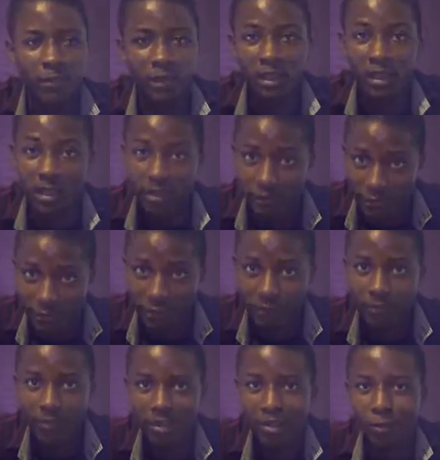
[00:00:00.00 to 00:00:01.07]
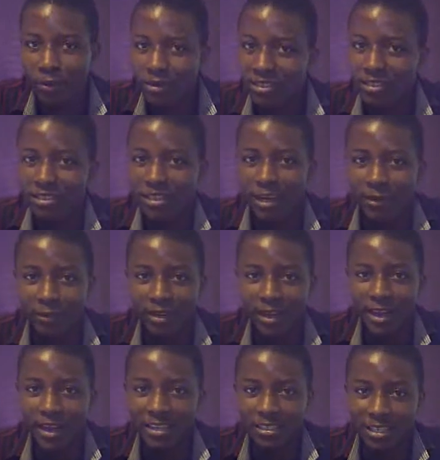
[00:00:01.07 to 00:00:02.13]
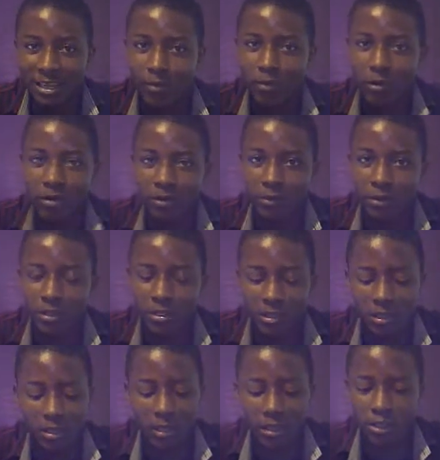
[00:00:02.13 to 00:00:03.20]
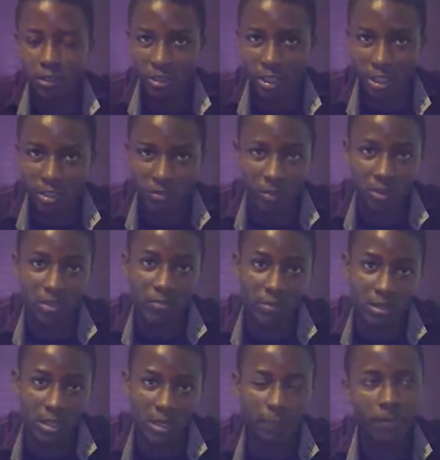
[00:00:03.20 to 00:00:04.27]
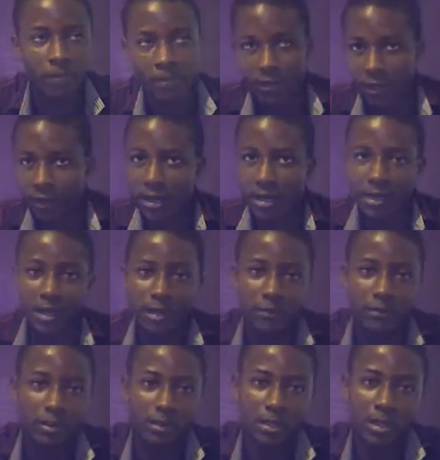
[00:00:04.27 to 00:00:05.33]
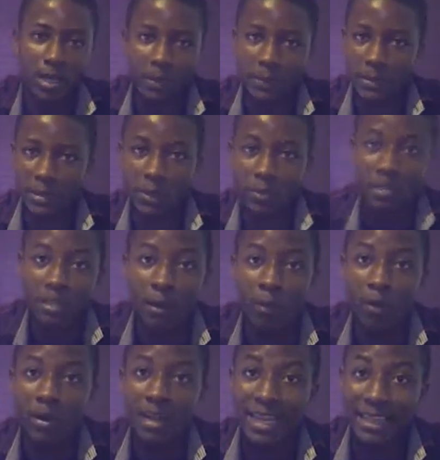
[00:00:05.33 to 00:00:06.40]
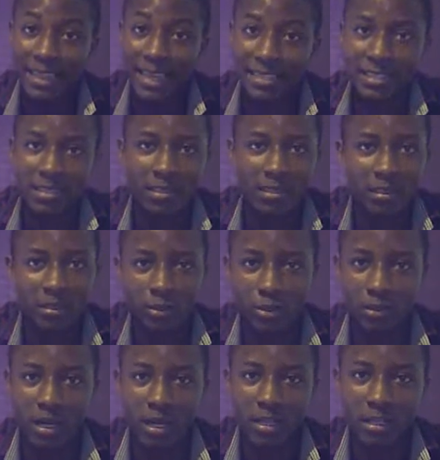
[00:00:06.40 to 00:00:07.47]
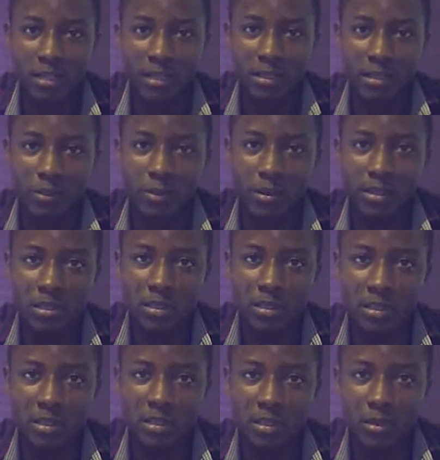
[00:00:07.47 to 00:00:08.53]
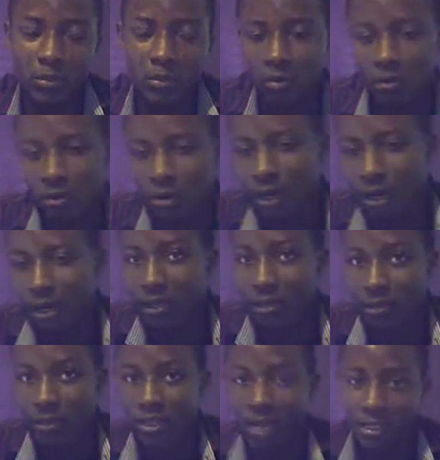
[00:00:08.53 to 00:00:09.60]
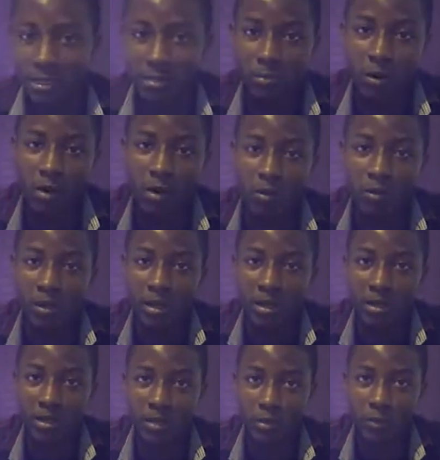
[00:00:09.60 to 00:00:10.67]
lymph, which is another example of what a transport media. Then you can have the cell sap or latex, usually in the cell, and that is more commonly